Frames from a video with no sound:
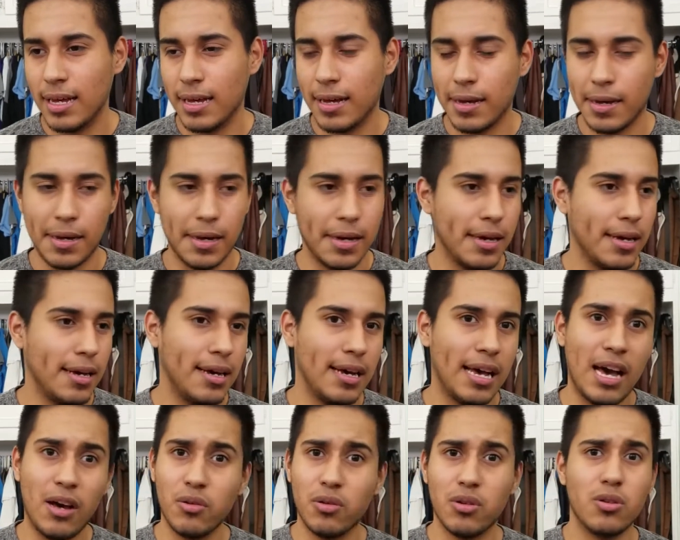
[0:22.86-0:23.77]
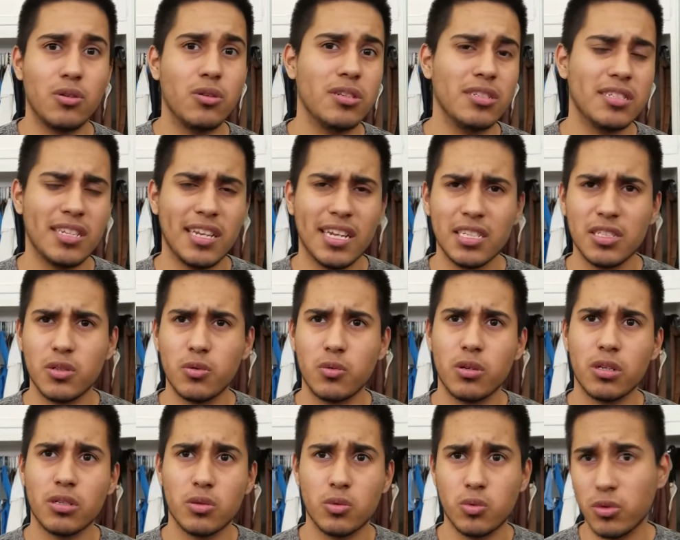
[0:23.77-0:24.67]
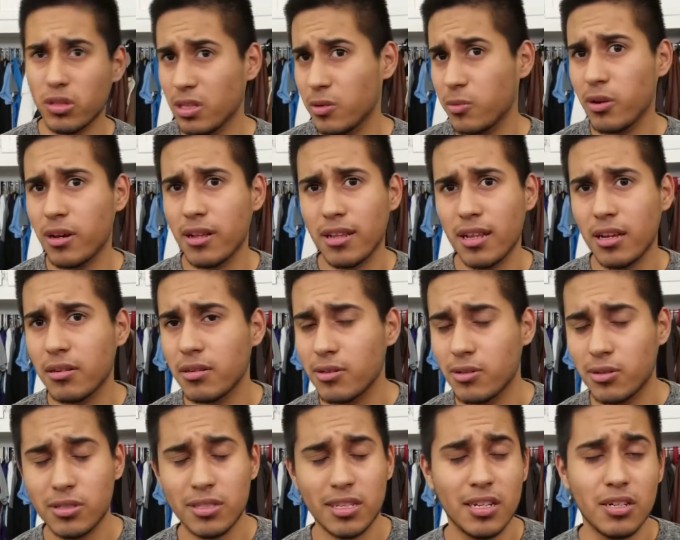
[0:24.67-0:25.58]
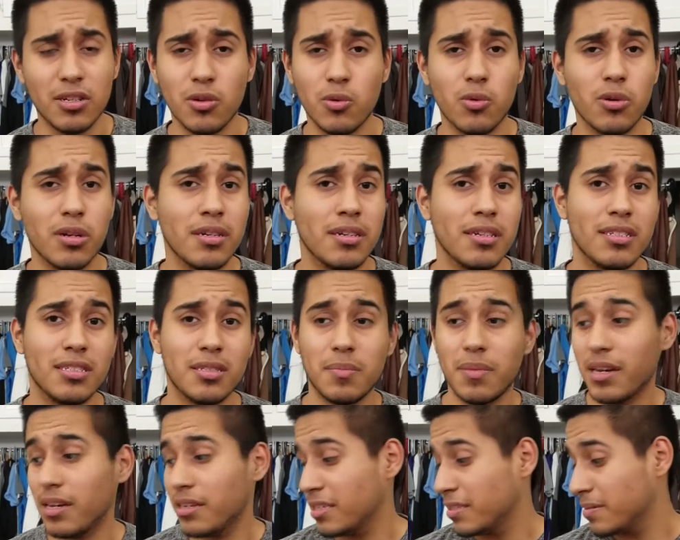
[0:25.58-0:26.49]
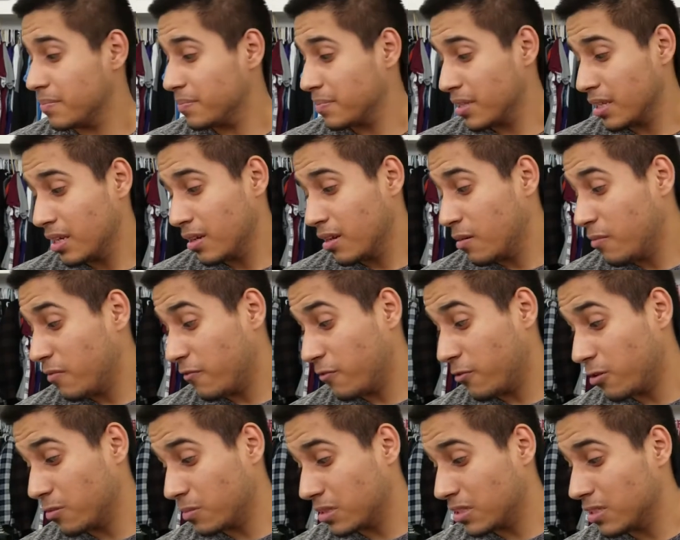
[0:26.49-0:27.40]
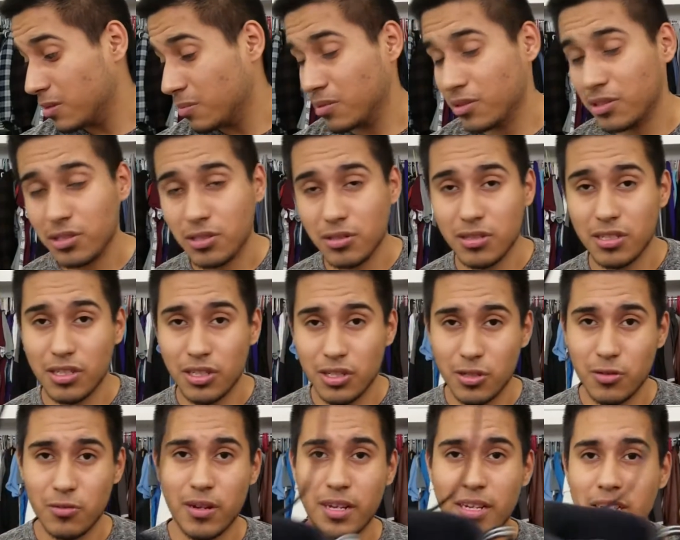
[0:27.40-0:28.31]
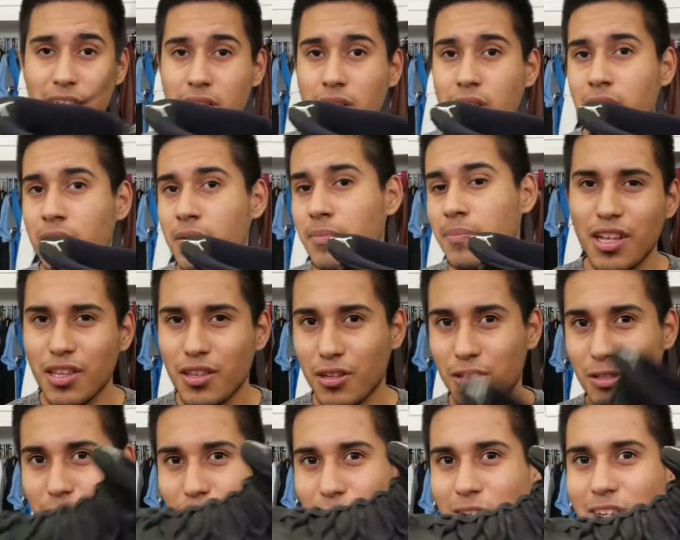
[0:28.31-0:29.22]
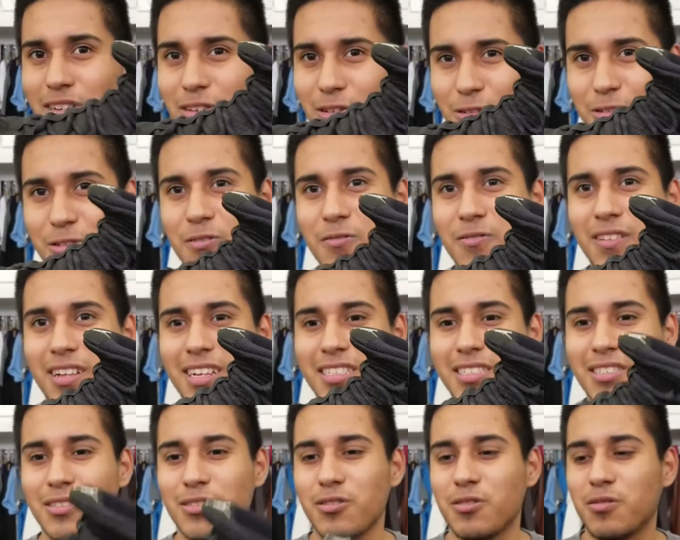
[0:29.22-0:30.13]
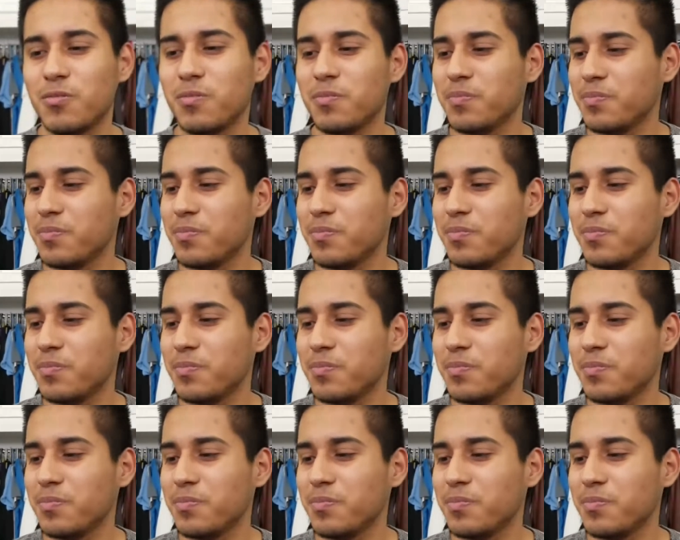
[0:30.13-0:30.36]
outdoors. It actually works really well outdoors. I don't know what it is about it. Performs similar to this shoe right here, the Jordan Ultra Fly 2.